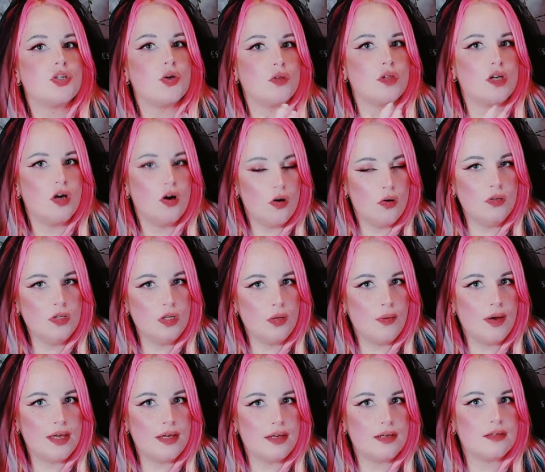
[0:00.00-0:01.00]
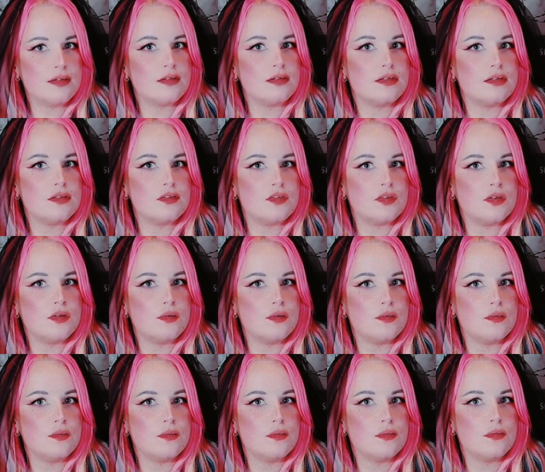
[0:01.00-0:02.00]
the only way
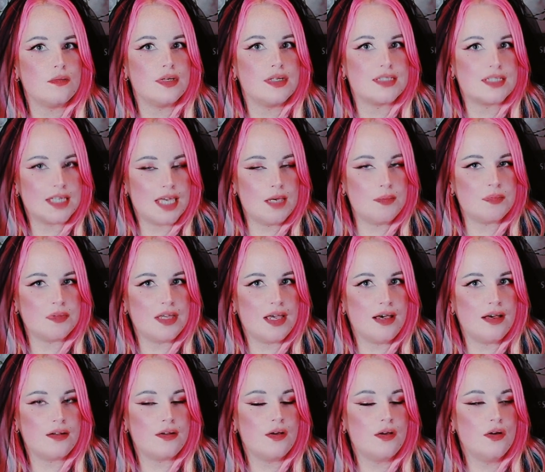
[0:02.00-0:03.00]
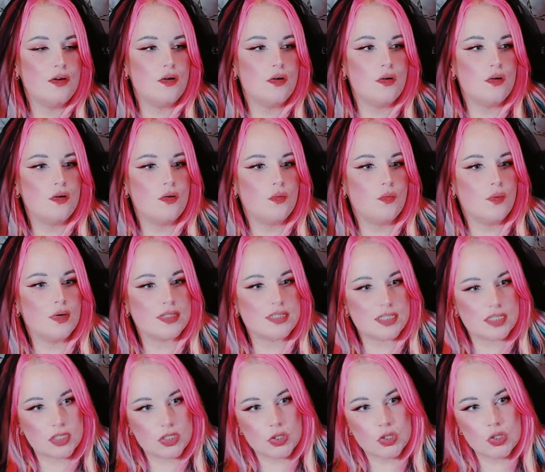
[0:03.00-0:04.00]
to escape that
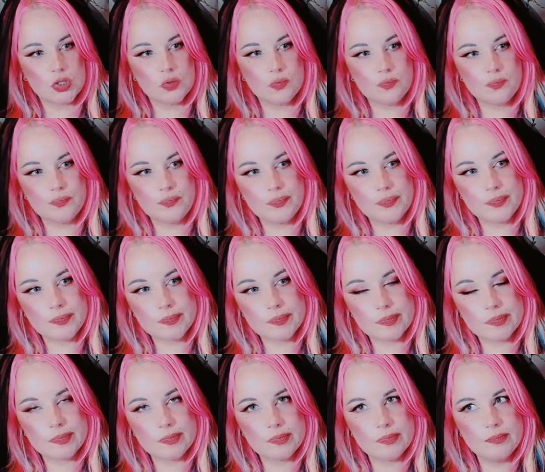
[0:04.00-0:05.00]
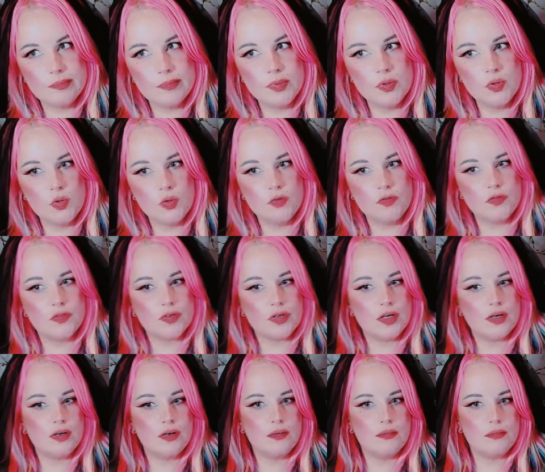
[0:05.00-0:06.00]
was to move
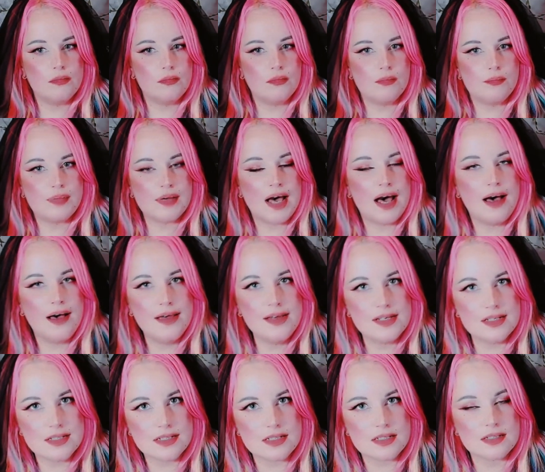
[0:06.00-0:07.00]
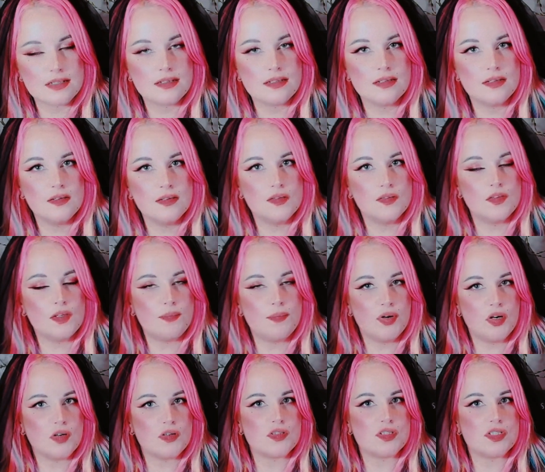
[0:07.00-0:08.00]
behind the
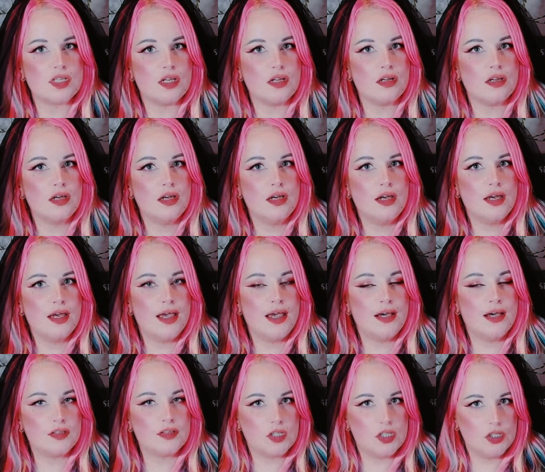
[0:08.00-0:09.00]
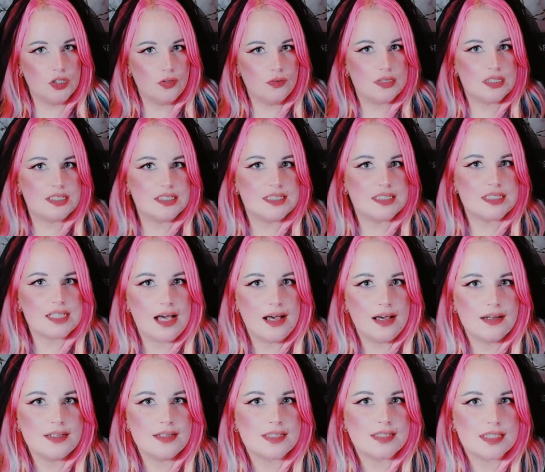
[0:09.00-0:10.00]
person and close its
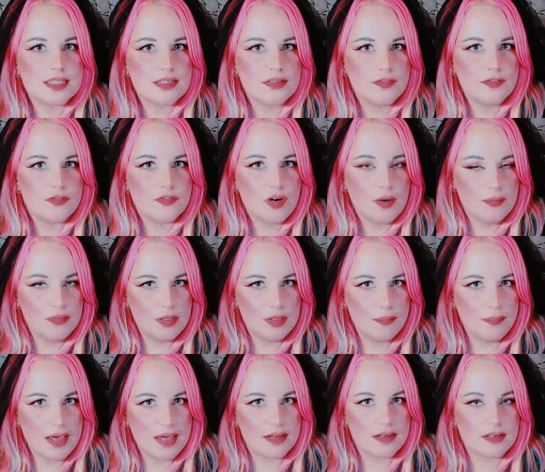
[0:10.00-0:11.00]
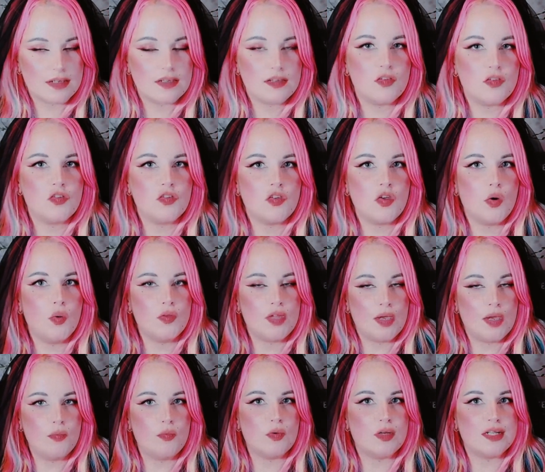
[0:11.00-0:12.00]
eyes from the back so
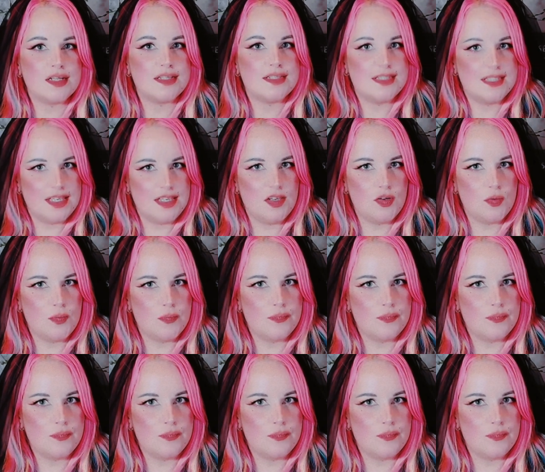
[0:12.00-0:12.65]
they wouldn't see you.